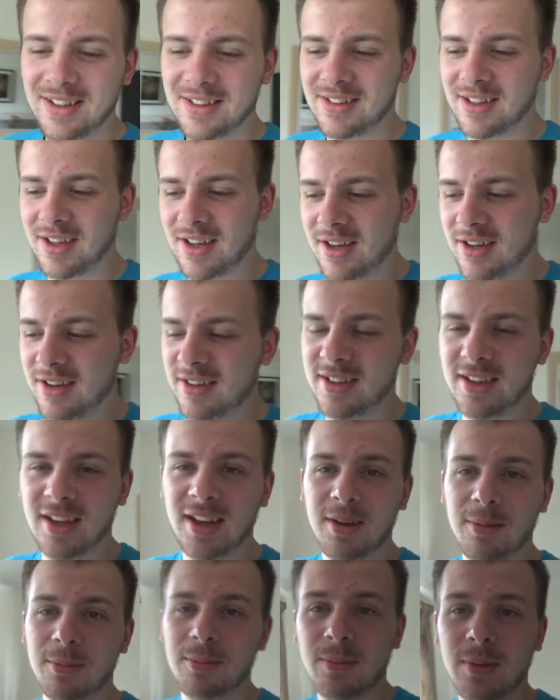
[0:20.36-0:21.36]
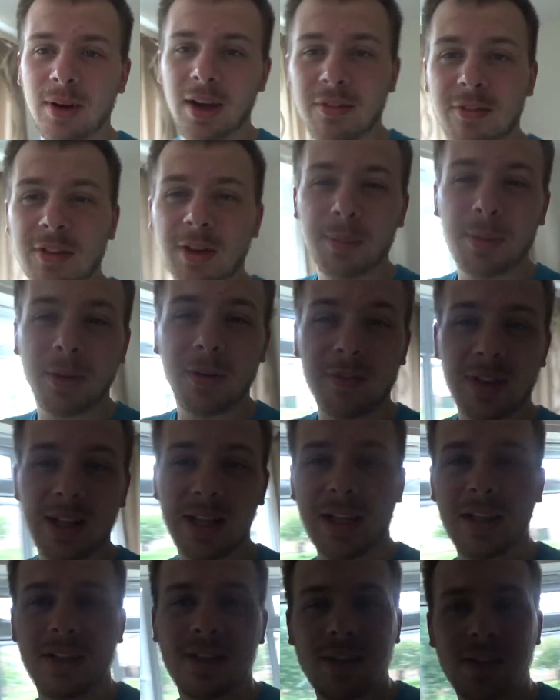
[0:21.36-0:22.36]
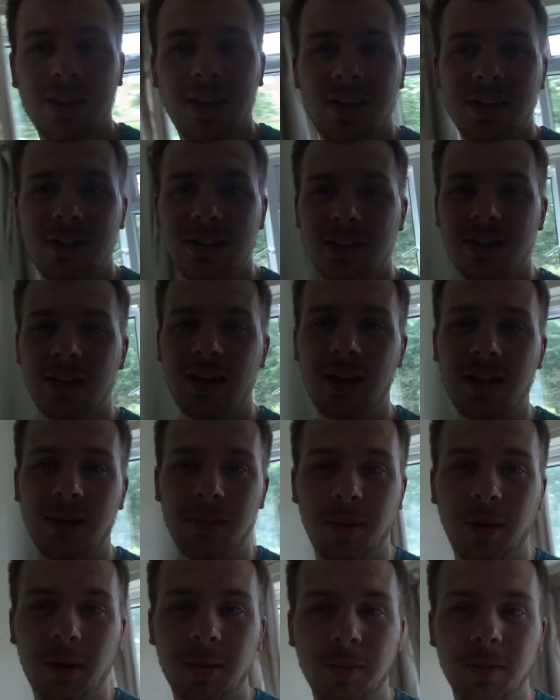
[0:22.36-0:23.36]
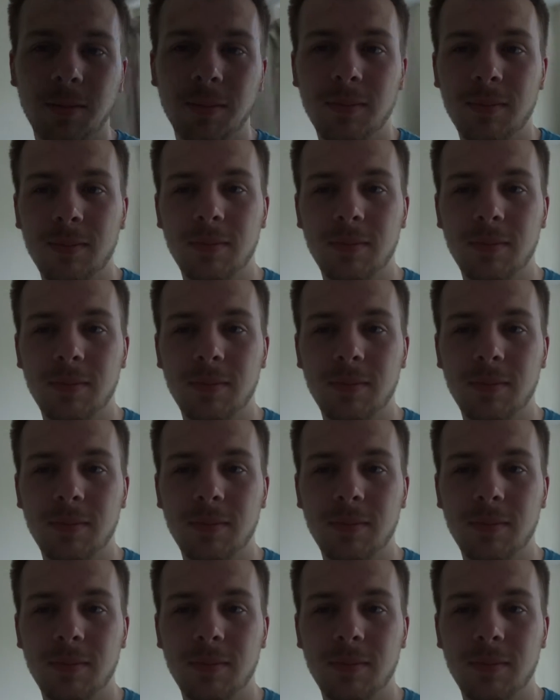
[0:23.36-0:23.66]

so yeah we're having a bit of a lazy day at the moment.